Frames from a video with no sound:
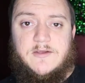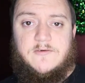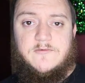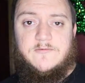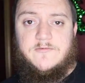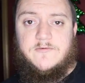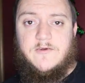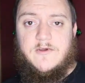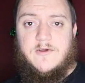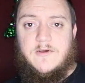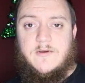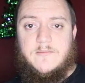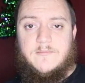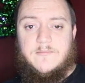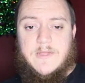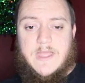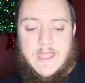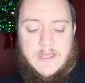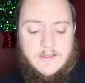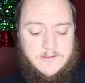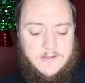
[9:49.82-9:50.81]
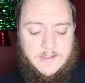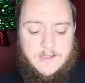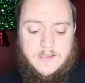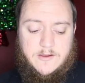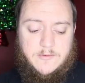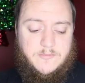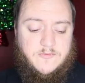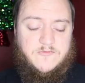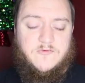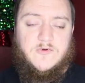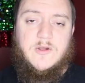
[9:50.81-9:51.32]
from Alien
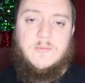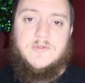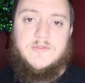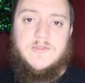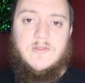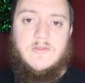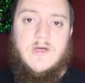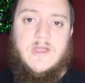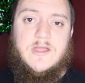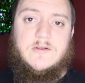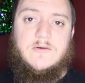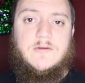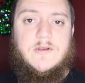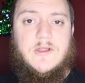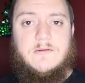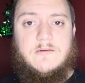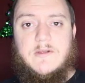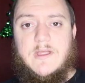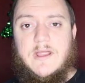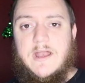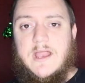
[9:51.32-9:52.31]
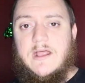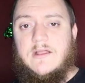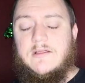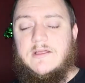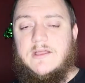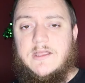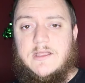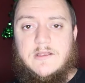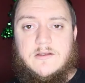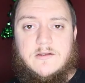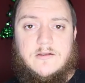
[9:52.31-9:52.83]
Gear. Before I put the light on, I ran
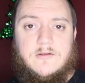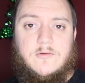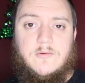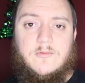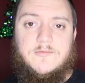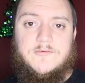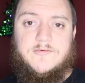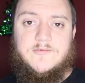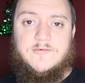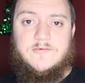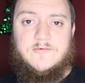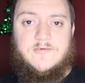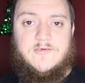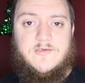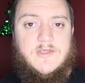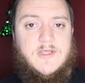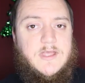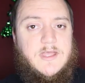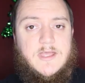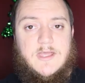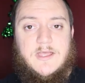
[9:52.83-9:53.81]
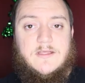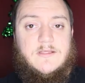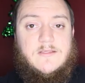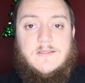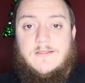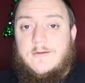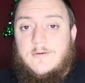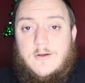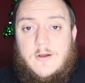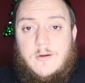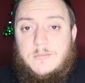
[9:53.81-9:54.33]
Alien Gear holsters,
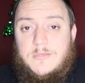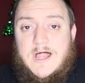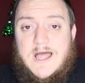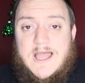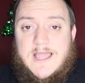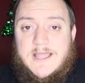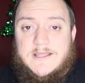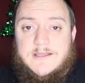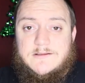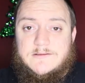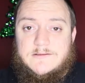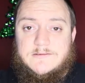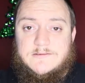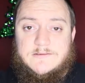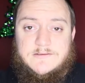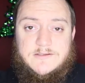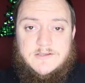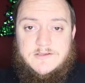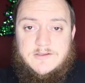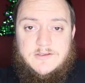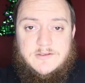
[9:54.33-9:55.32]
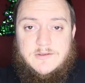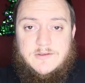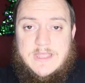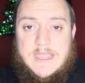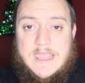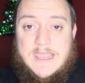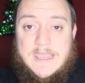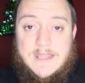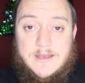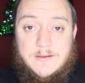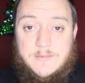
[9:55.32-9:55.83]
and they're all black. You
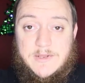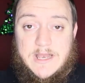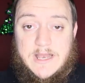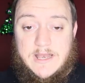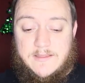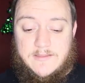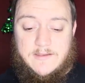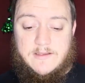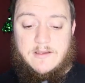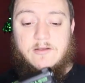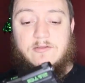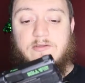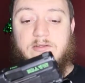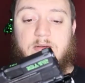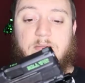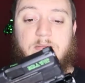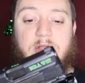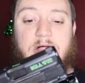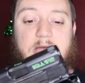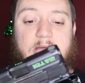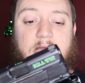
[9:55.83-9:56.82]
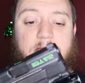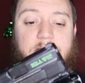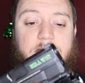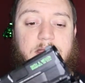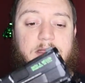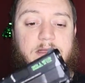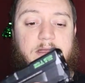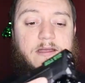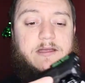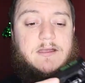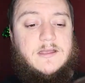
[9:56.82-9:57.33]
can't get them in anything other than black.
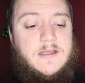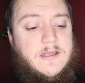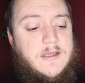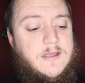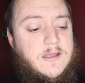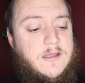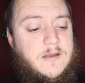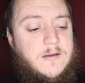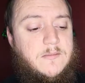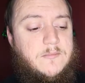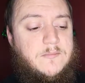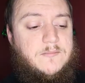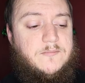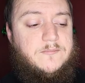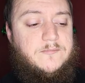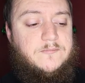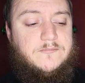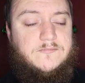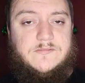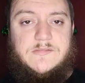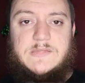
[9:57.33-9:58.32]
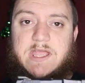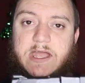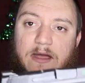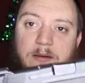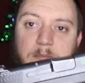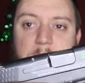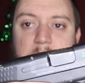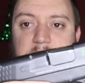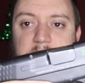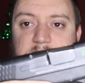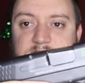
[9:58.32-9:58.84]
Yeah,
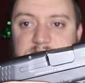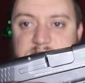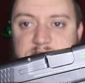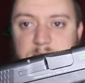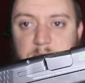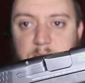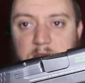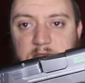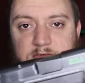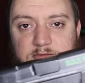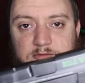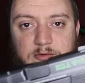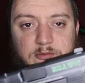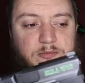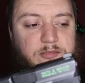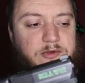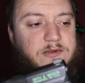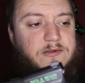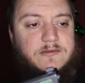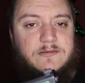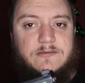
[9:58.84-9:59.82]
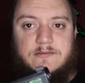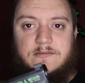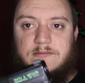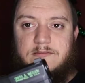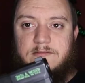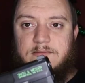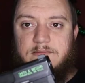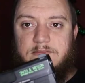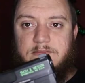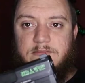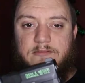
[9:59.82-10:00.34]
it matches the pistol, but
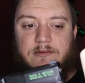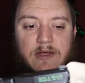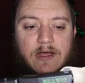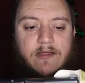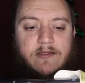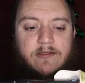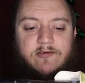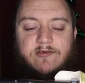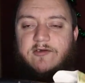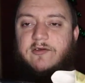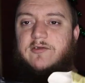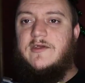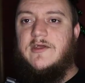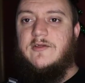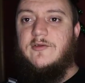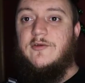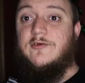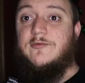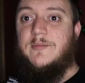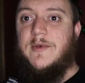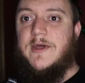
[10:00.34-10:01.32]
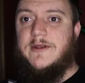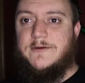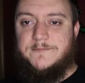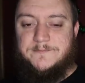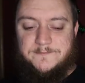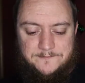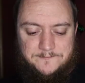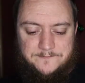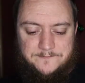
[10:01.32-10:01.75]
I just still think it looks better.